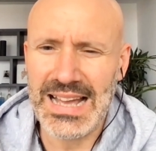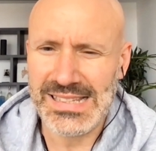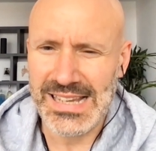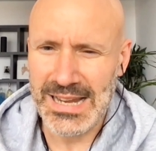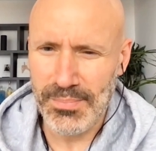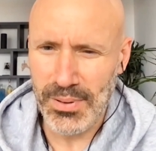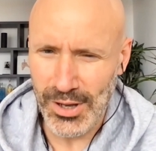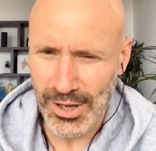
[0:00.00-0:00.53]
as
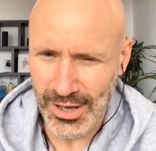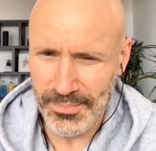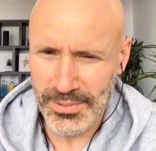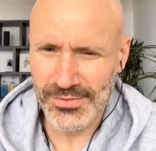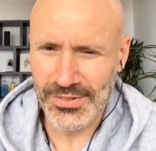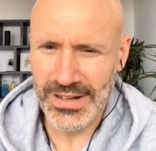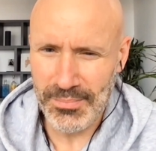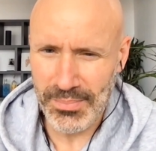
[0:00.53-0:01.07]
a
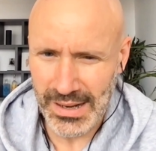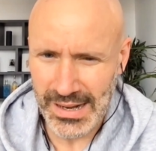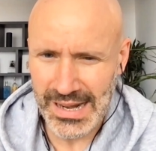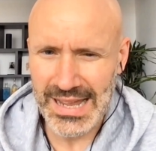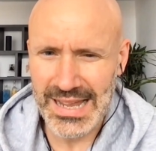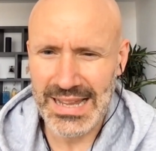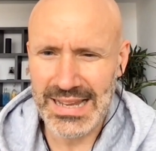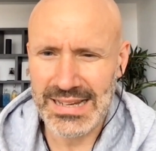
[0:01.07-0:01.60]
purposefully
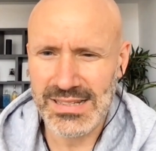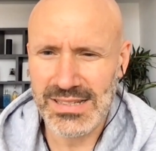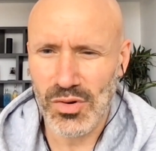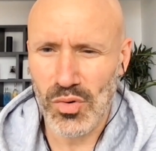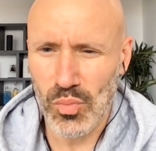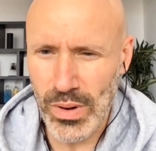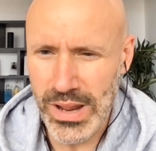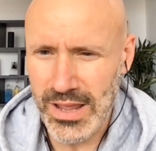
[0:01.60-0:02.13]
planned
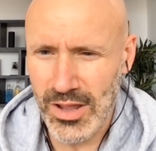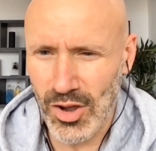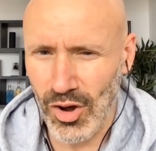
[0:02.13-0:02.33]
week